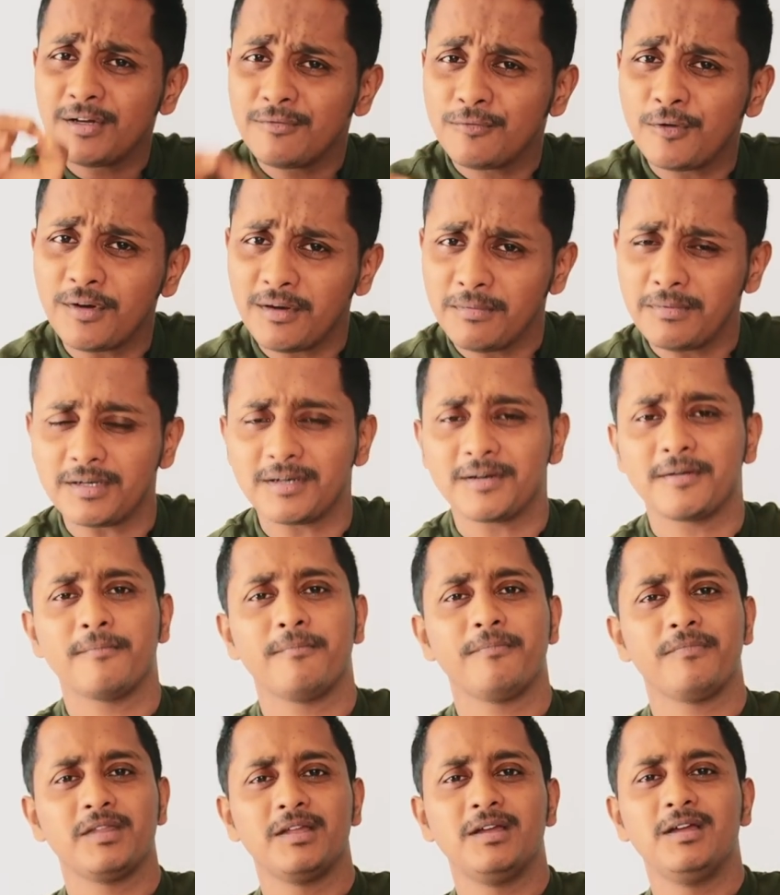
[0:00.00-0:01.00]
it forever.
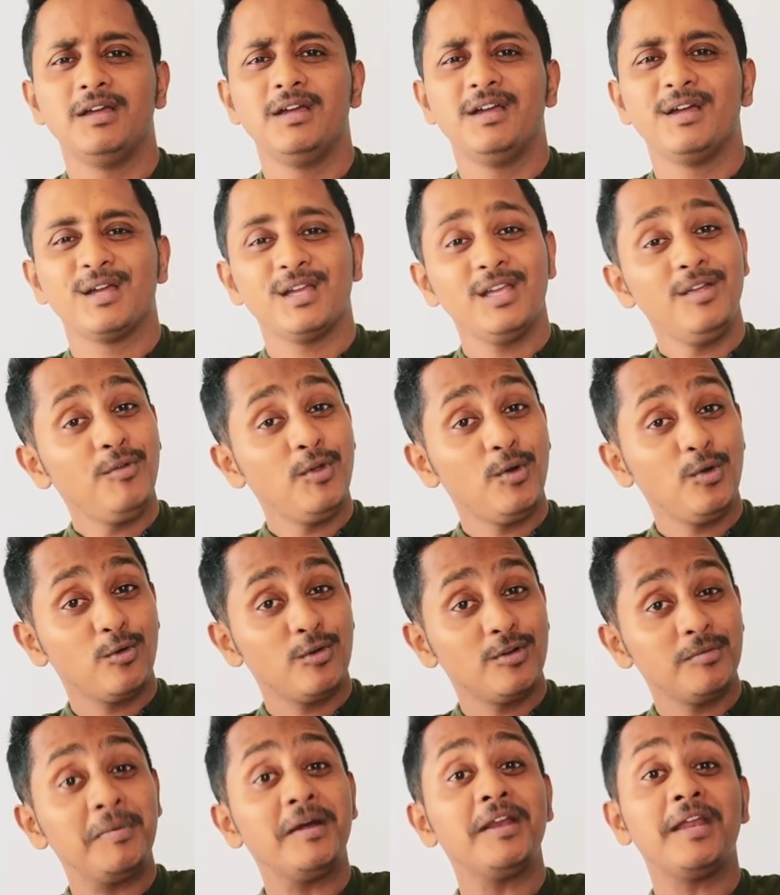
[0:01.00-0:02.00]
If you
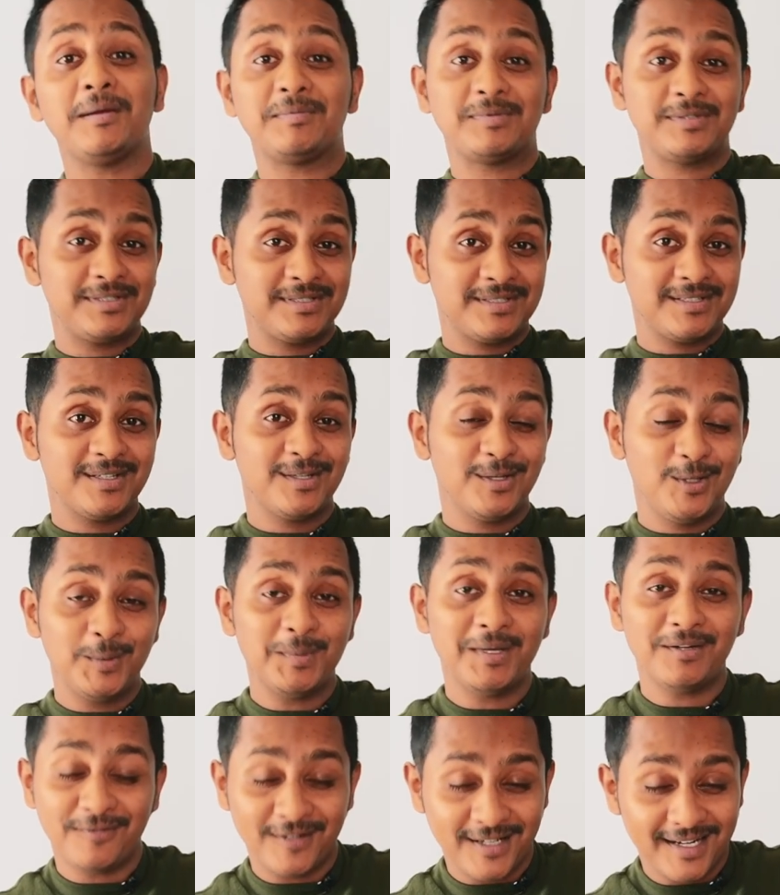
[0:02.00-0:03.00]
don't, perhaps you
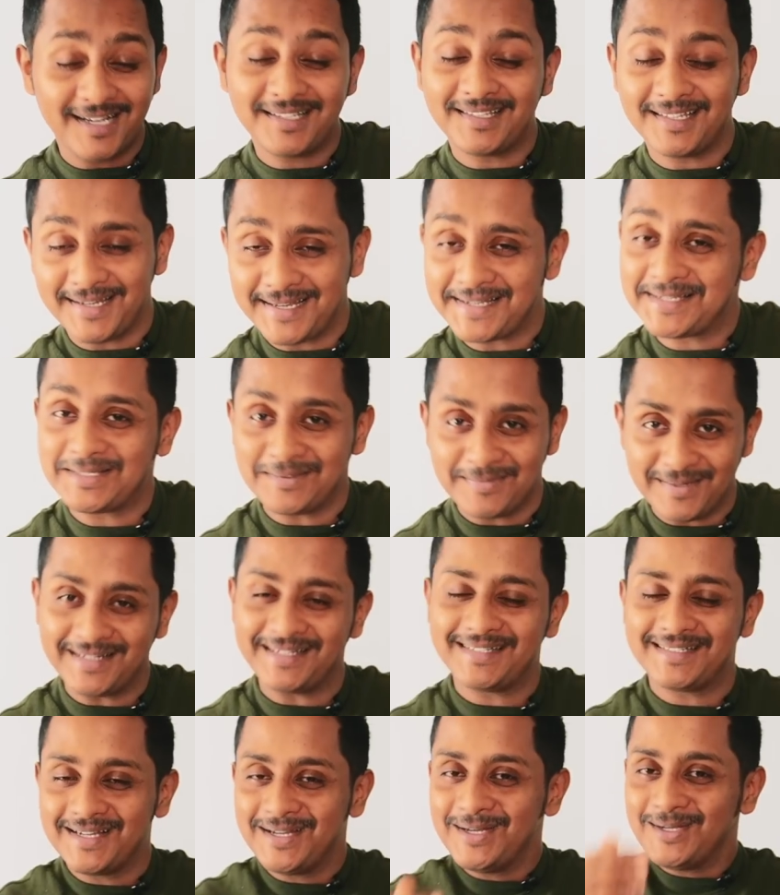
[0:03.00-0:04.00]
may forget the next
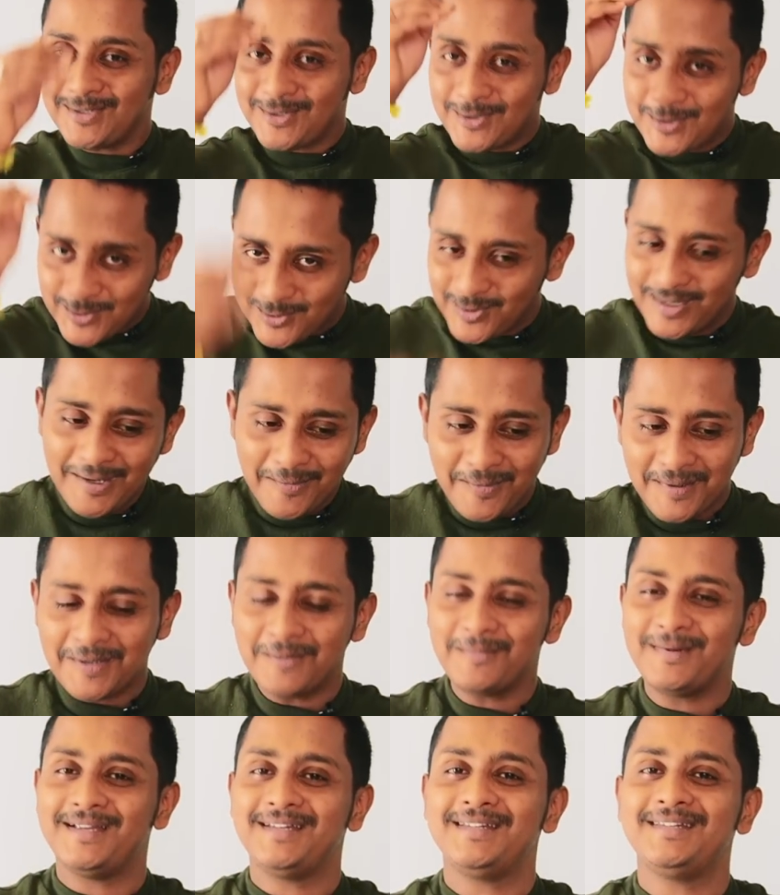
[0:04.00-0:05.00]
minute. So do leave a
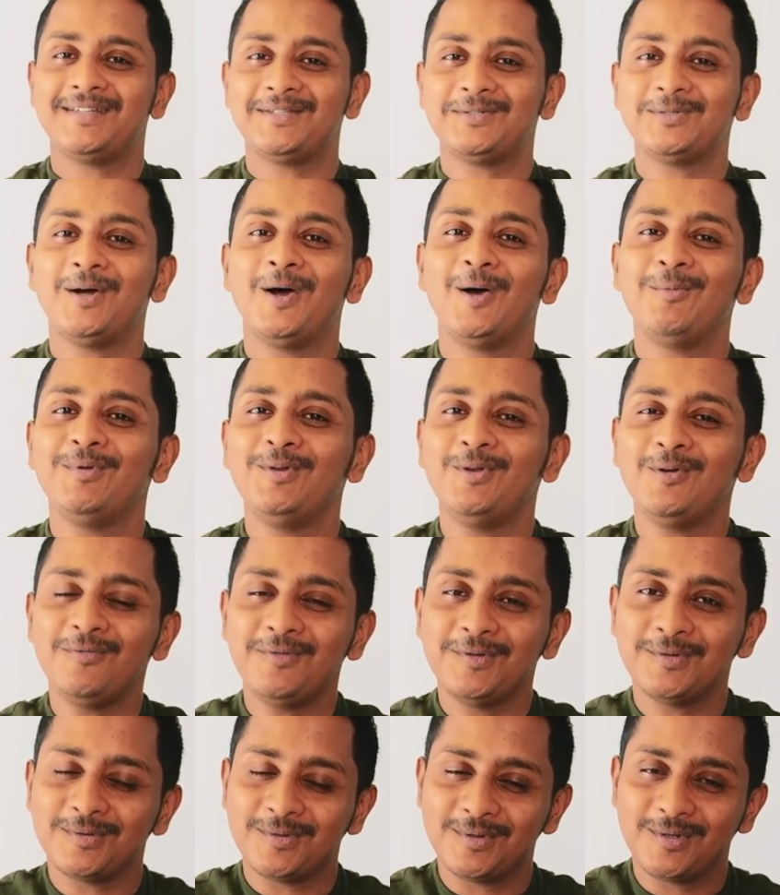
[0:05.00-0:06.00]
comment as to how many
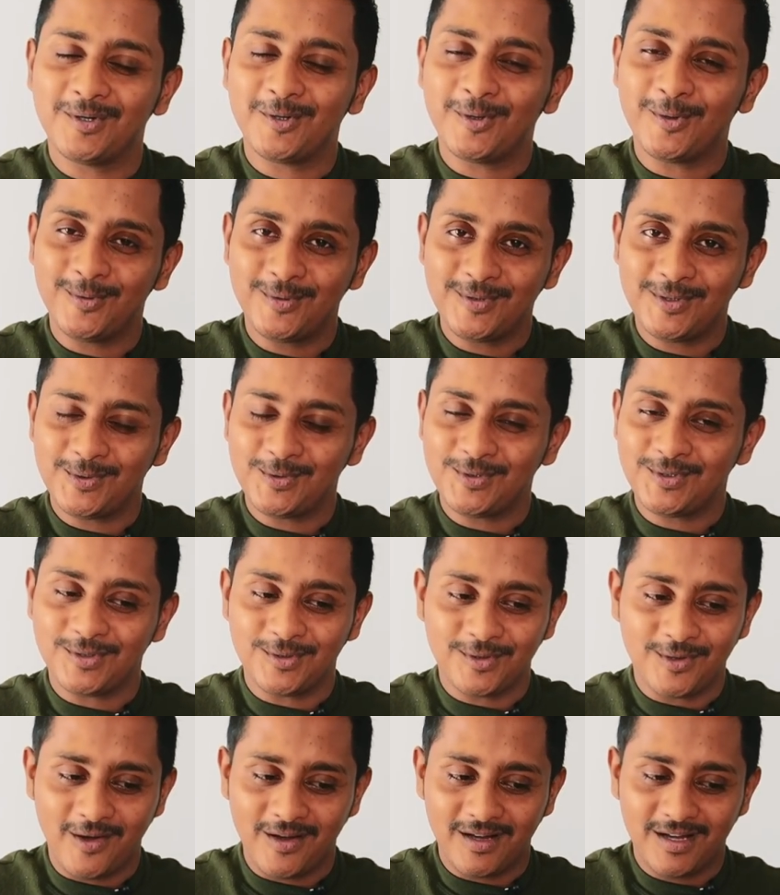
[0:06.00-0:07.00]
of you wrote
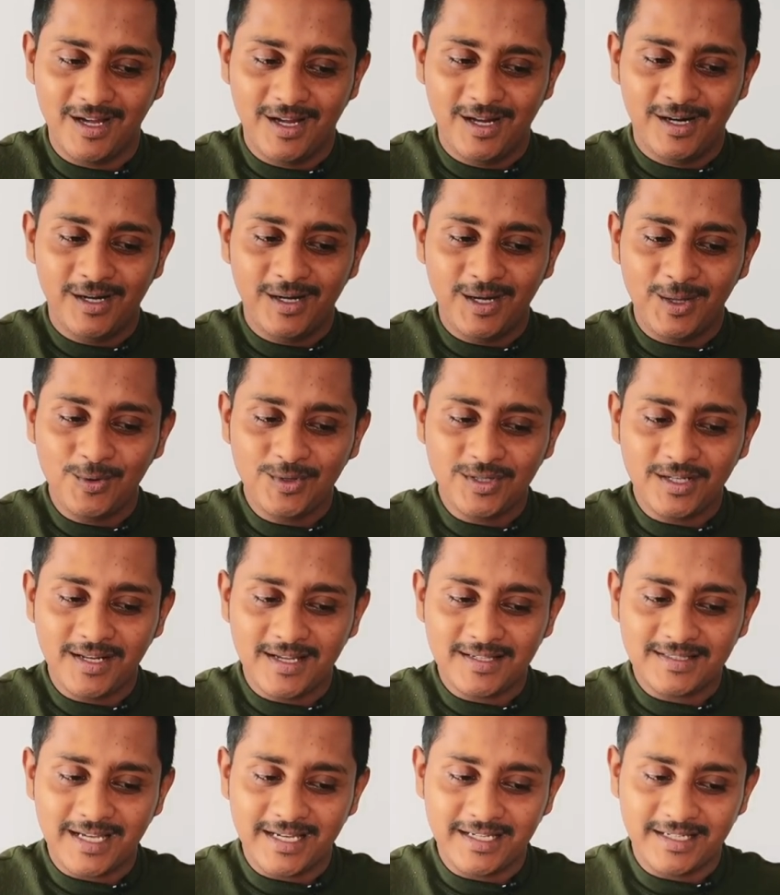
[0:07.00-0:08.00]
tuition wrong. Tuition
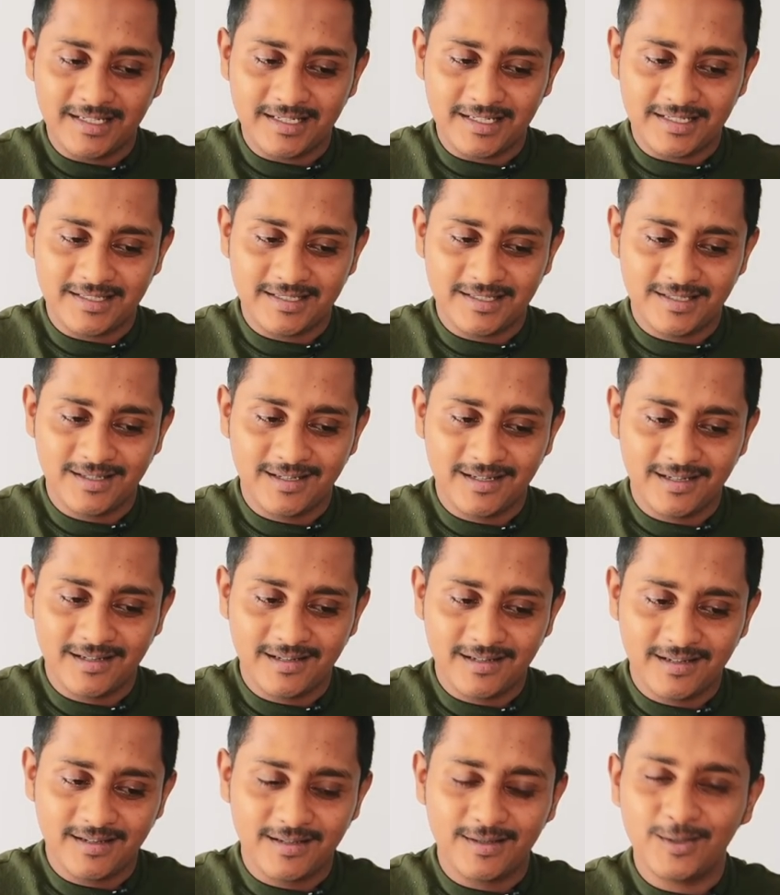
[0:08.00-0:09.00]
has I in it.
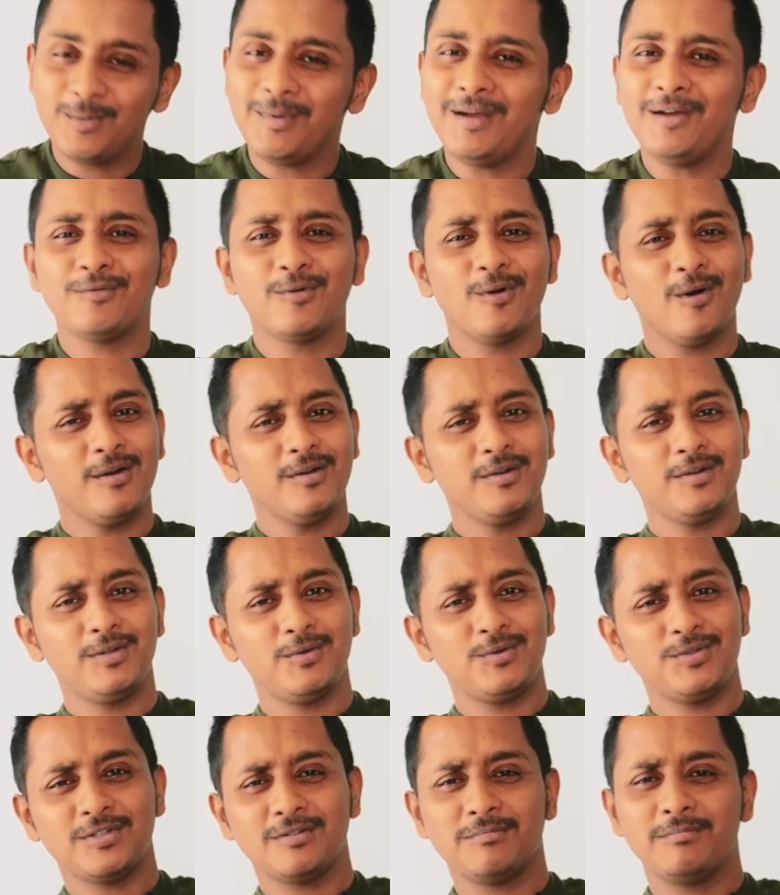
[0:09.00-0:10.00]
You may have gone to
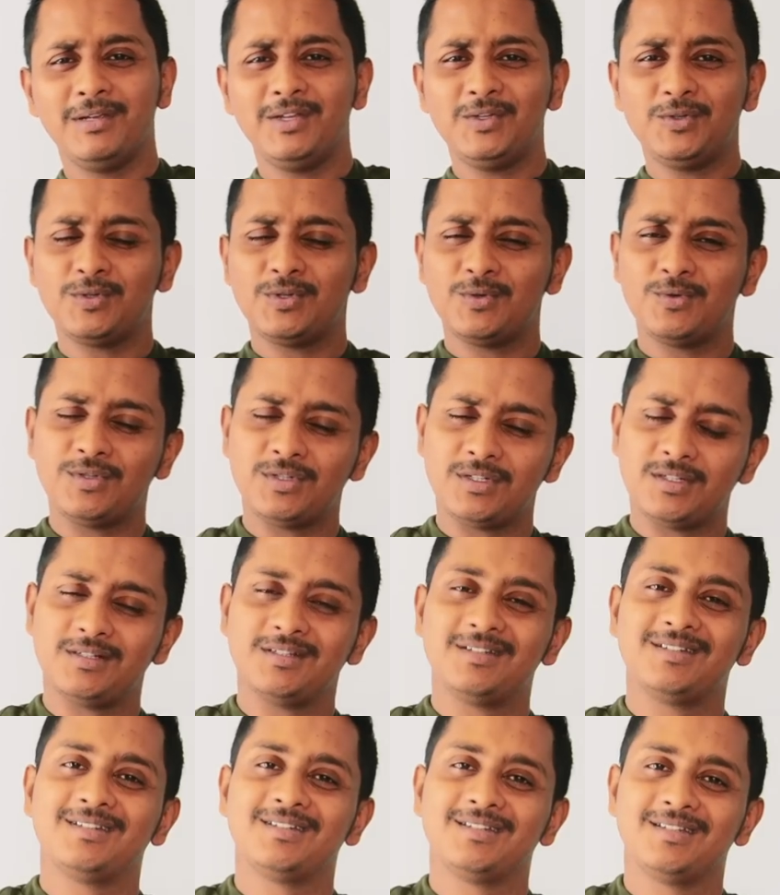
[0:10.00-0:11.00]
tuition, been to tuition
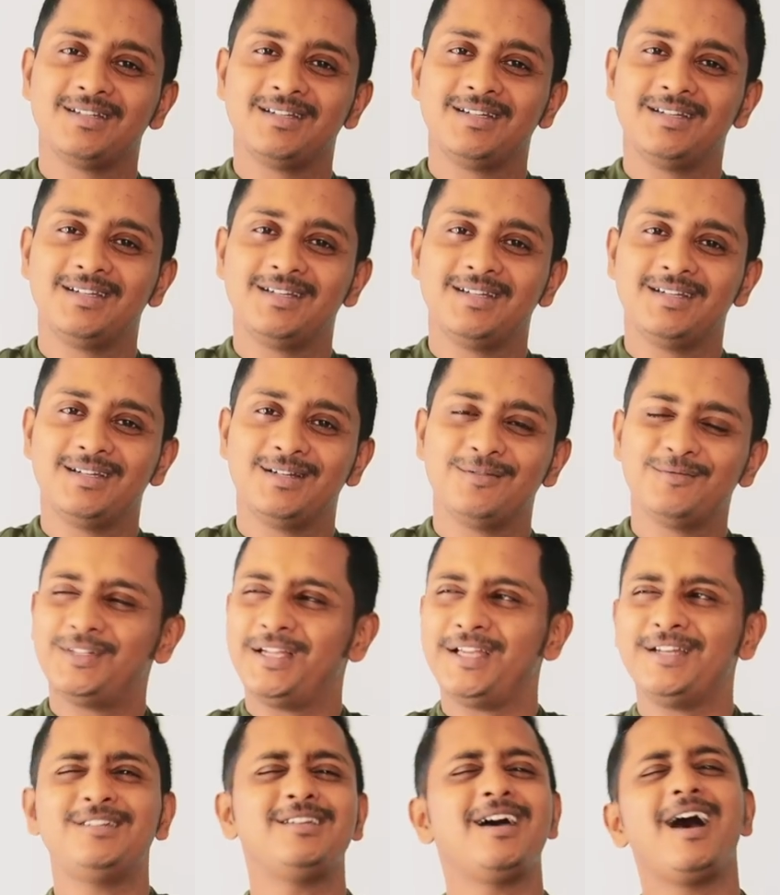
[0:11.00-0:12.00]
for
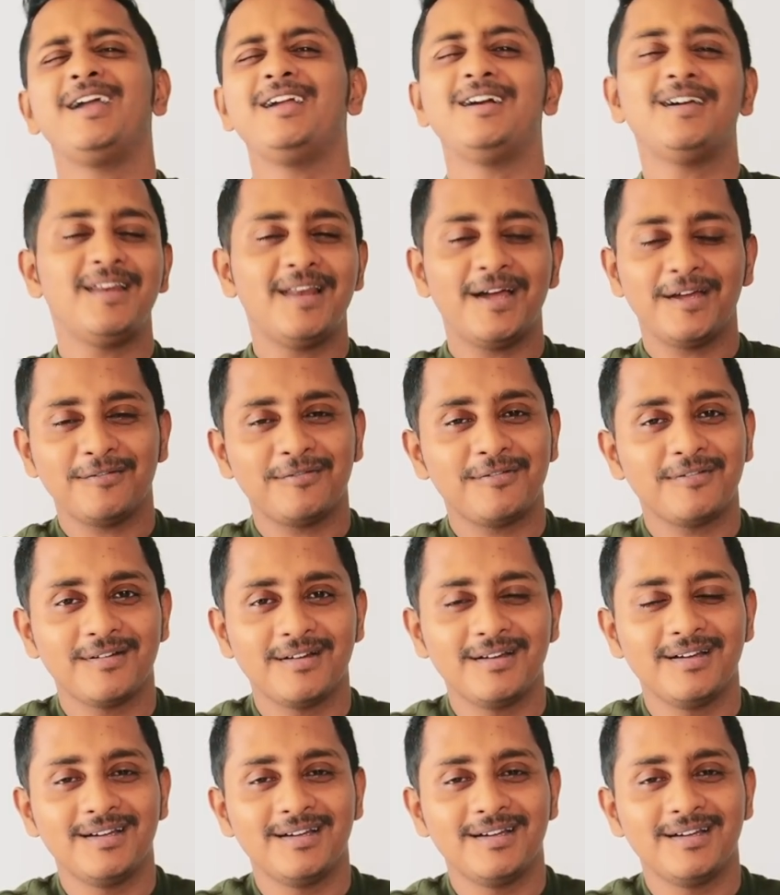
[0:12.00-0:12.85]
the entire life,